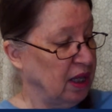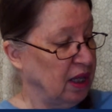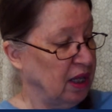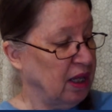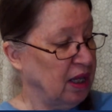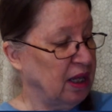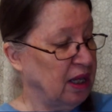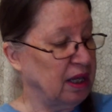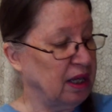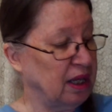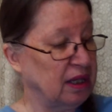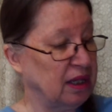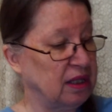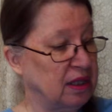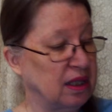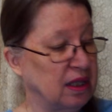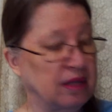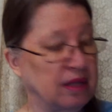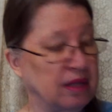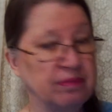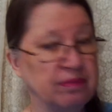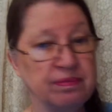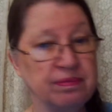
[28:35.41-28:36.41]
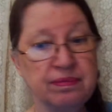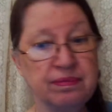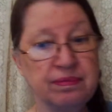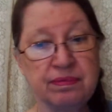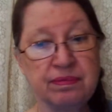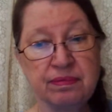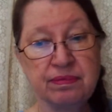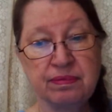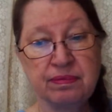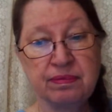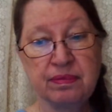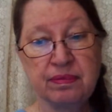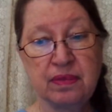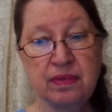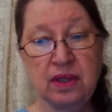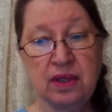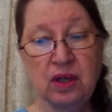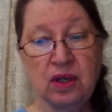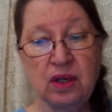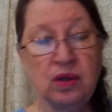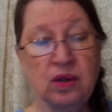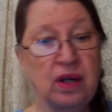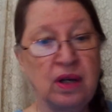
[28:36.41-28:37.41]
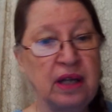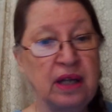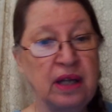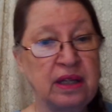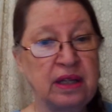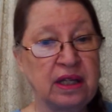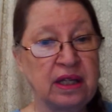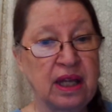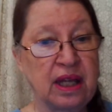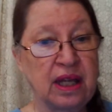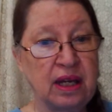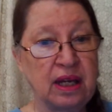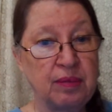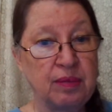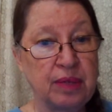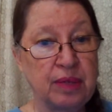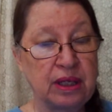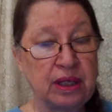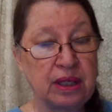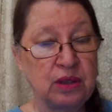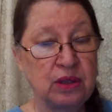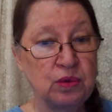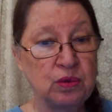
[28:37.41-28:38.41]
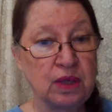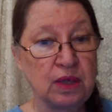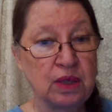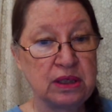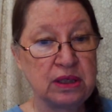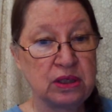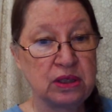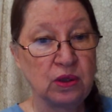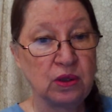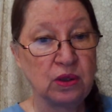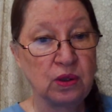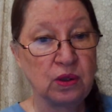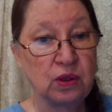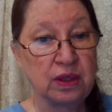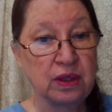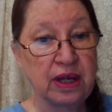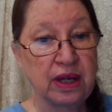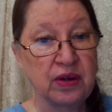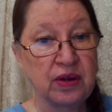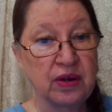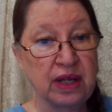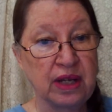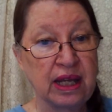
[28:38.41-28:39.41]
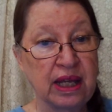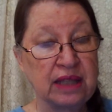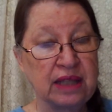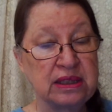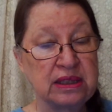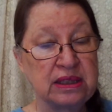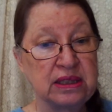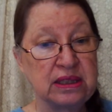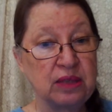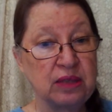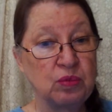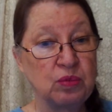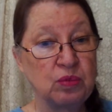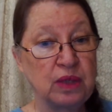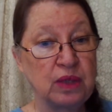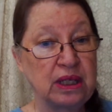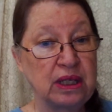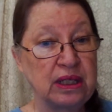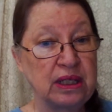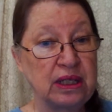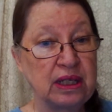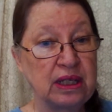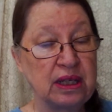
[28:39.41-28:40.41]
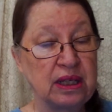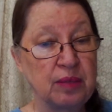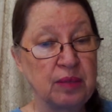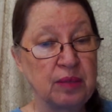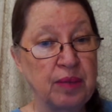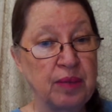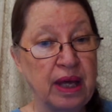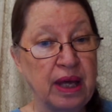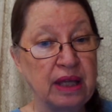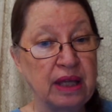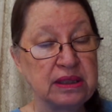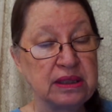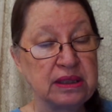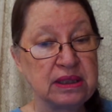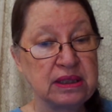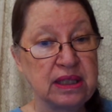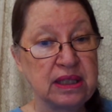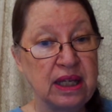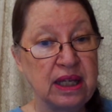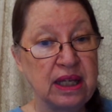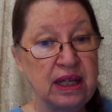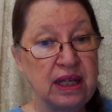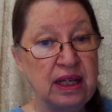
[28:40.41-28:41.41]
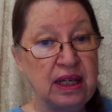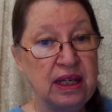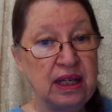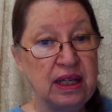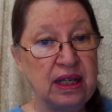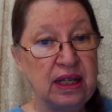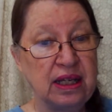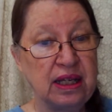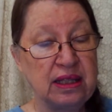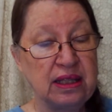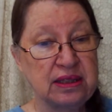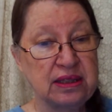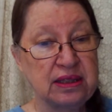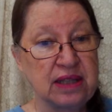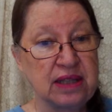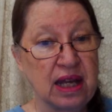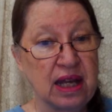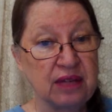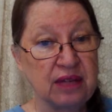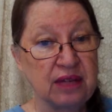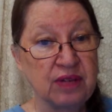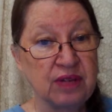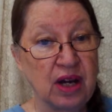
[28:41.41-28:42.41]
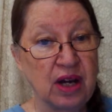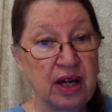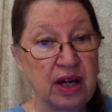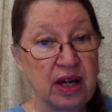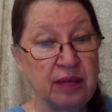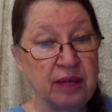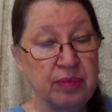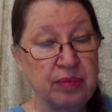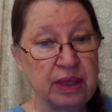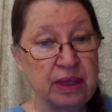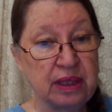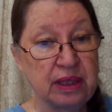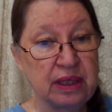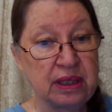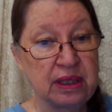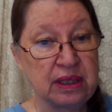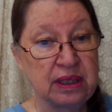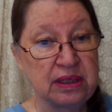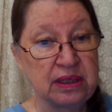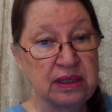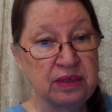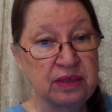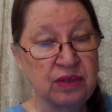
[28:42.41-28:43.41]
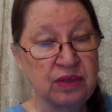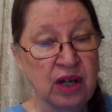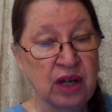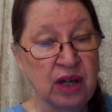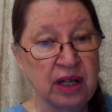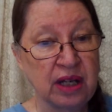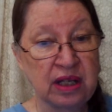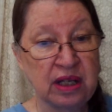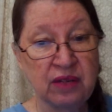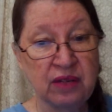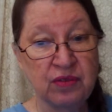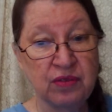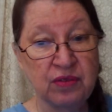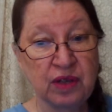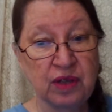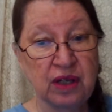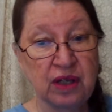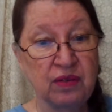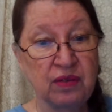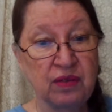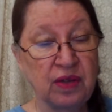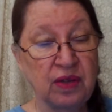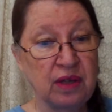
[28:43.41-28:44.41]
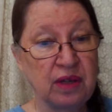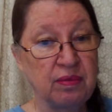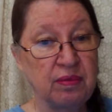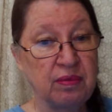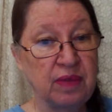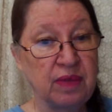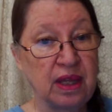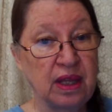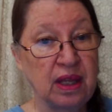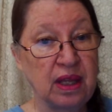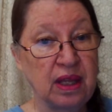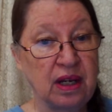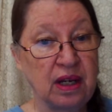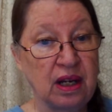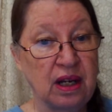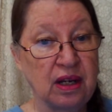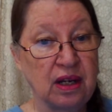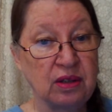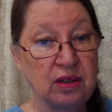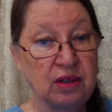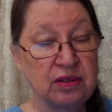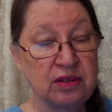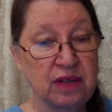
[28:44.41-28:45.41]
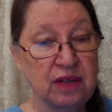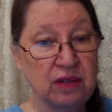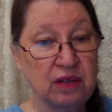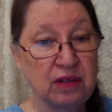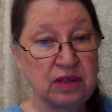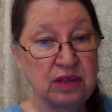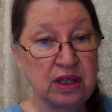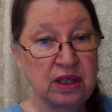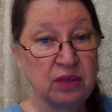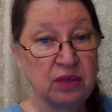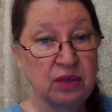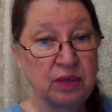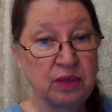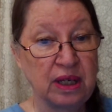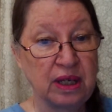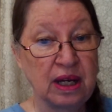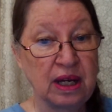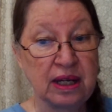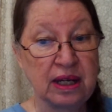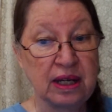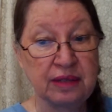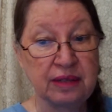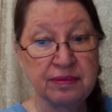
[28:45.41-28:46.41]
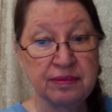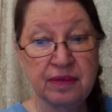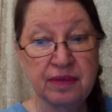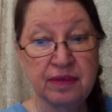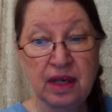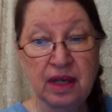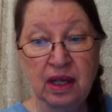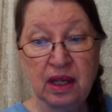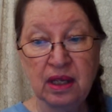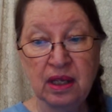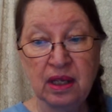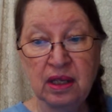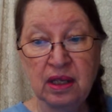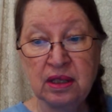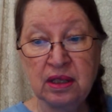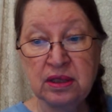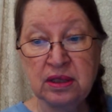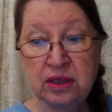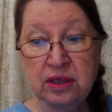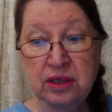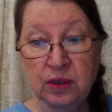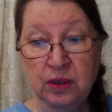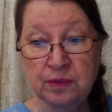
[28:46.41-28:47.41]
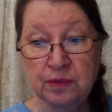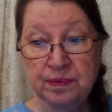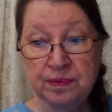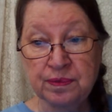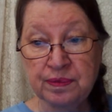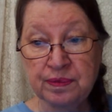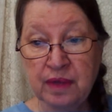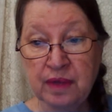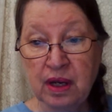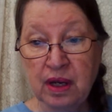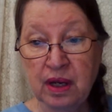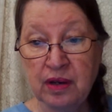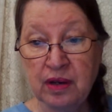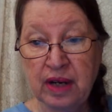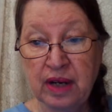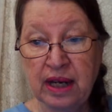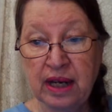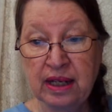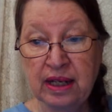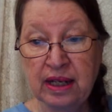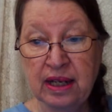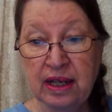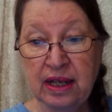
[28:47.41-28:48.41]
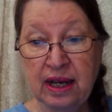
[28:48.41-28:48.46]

And, I think anybody who wants to hold out against him what he did in the past is not of God, because if God can forgive him, then how dare we not? So, all right.